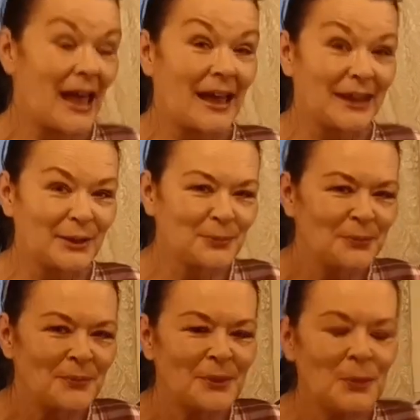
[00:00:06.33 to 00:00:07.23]
Hi,
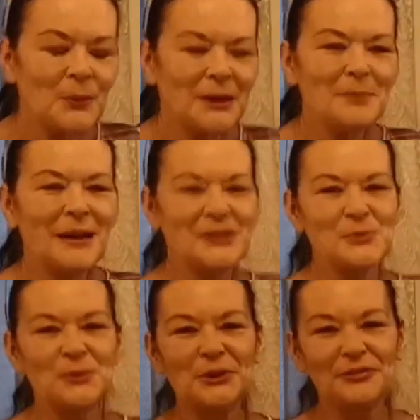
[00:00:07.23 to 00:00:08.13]
welcome back
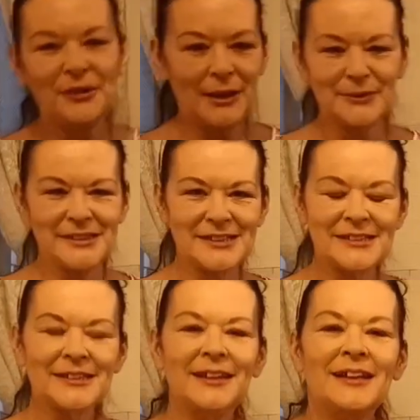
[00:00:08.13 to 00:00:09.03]
to Wallflowers.
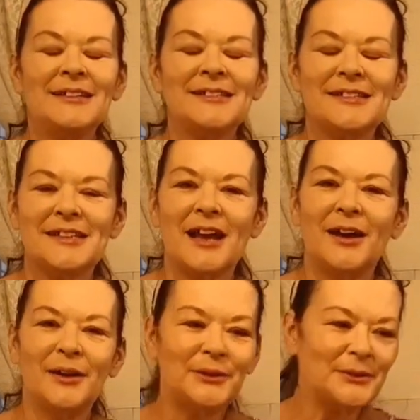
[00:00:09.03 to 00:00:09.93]

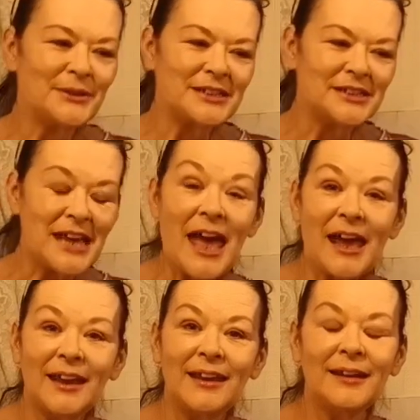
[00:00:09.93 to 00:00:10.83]
So
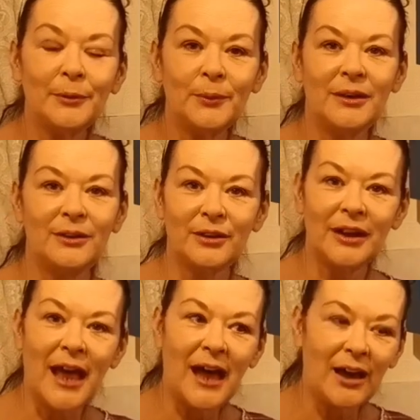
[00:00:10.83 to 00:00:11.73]
today we're
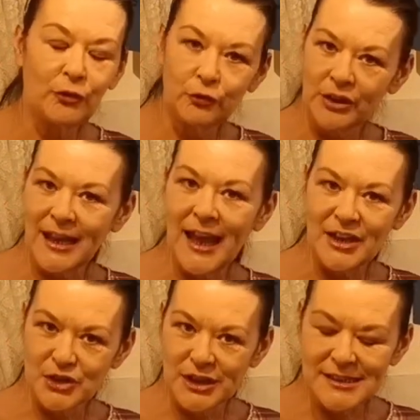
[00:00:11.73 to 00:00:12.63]
looking at
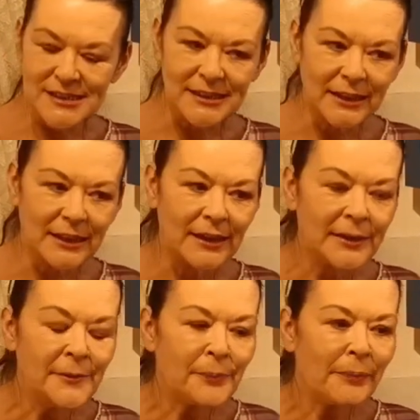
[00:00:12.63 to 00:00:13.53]
rehydrating.
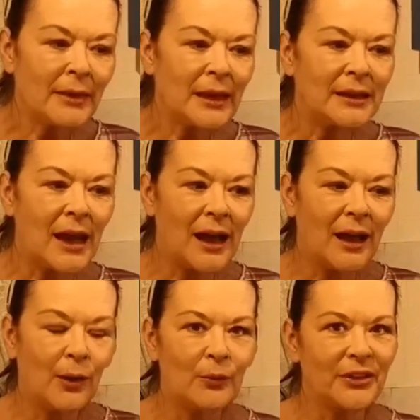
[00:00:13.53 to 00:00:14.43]

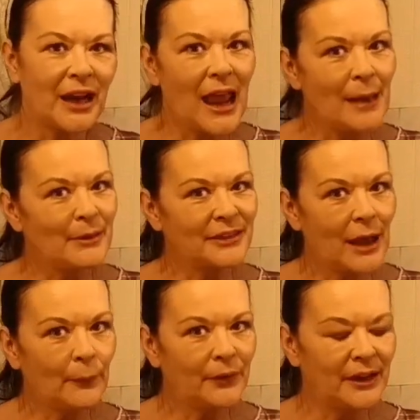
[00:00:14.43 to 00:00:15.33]
Now, with the climate
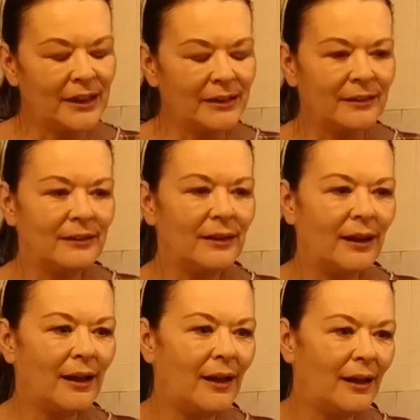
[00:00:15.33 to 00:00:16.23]
that we're in,
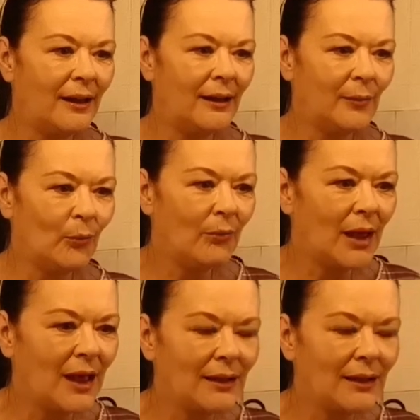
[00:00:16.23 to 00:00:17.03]
um,